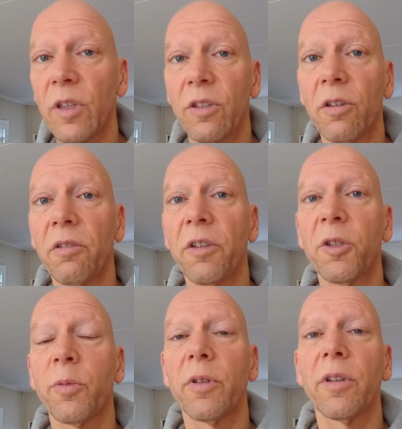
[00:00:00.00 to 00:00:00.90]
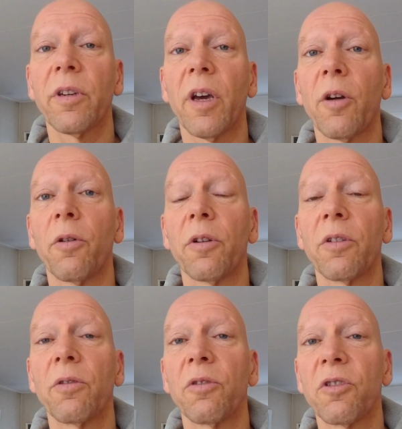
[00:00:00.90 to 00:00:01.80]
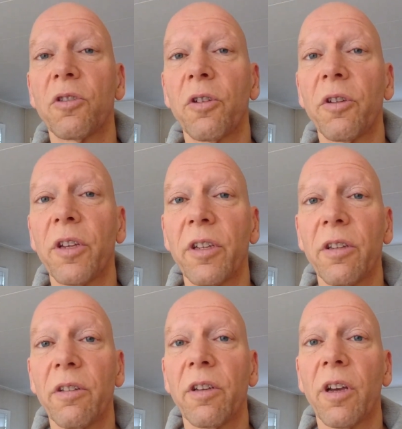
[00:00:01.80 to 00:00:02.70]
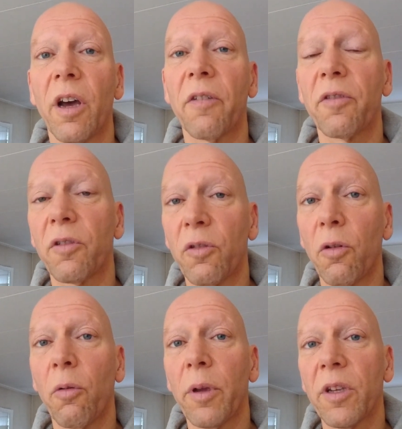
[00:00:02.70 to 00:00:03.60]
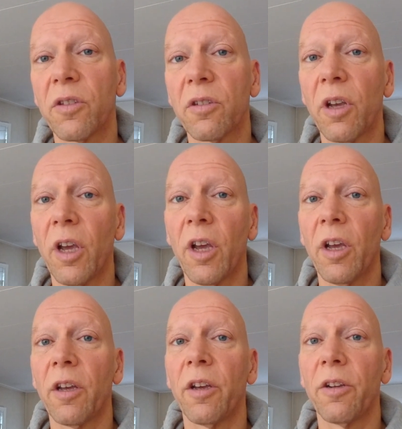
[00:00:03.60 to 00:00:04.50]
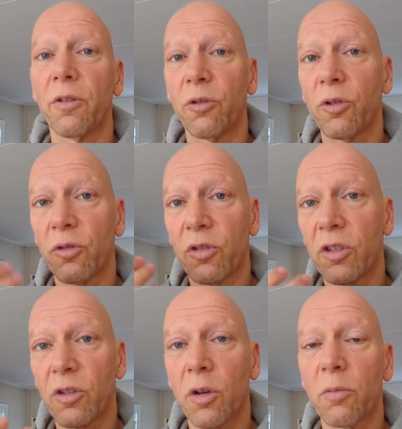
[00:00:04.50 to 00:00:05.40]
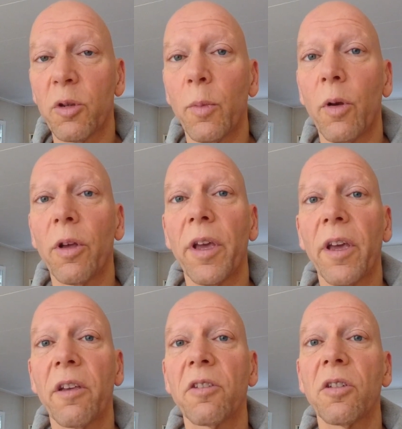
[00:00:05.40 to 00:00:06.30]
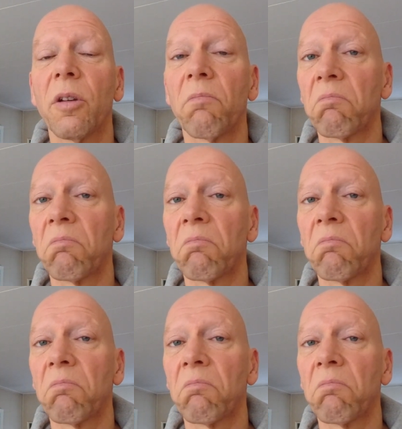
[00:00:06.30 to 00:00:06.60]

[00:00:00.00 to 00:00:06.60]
So the, the, according to the study, the, after two weeks you should see some small hairs